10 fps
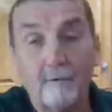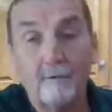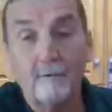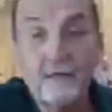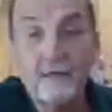
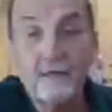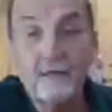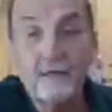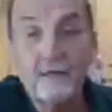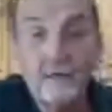flashed,
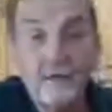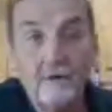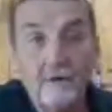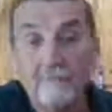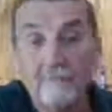it's
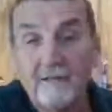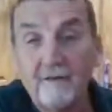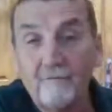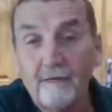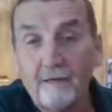
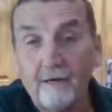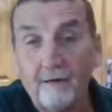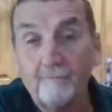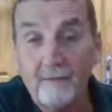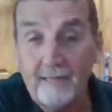150 feet up.